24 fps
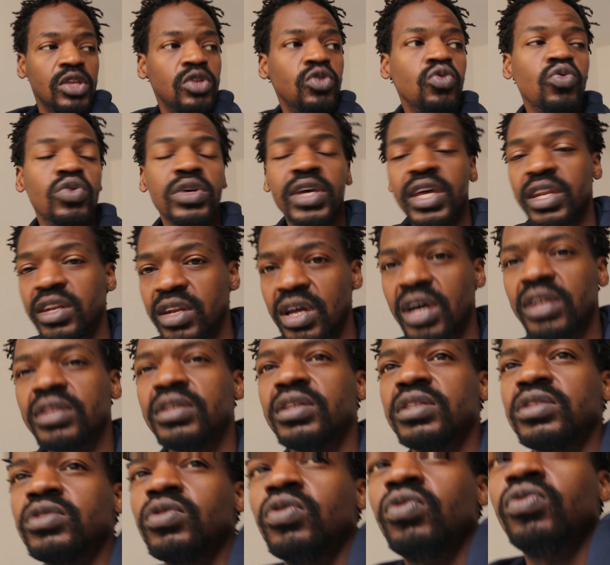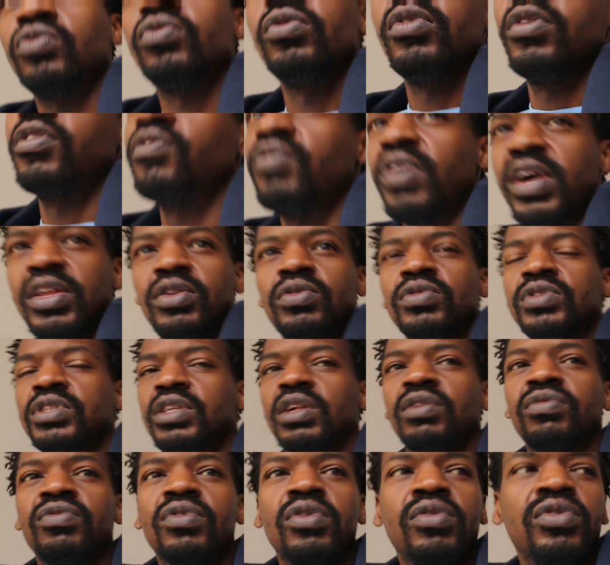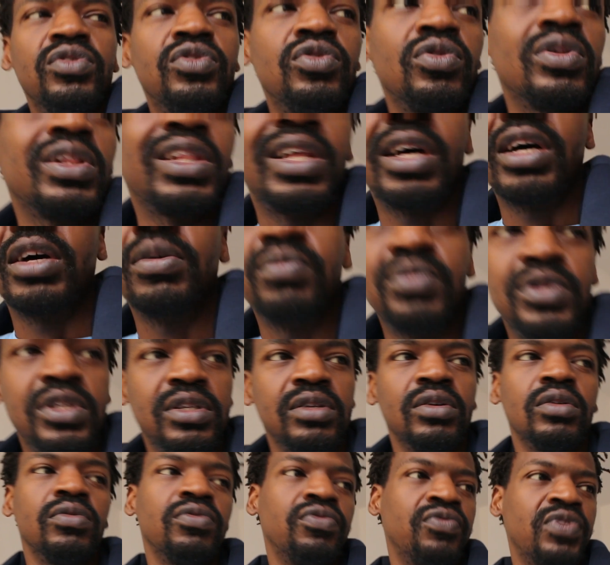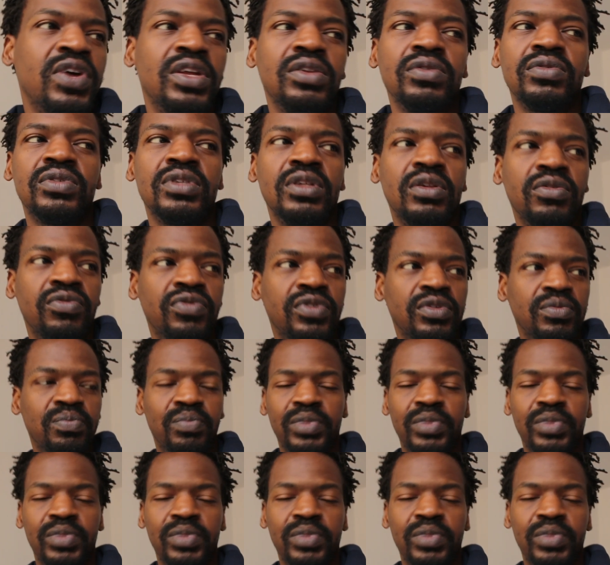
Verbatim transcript: You cannot just go find yourself going to clubs and go find yourself in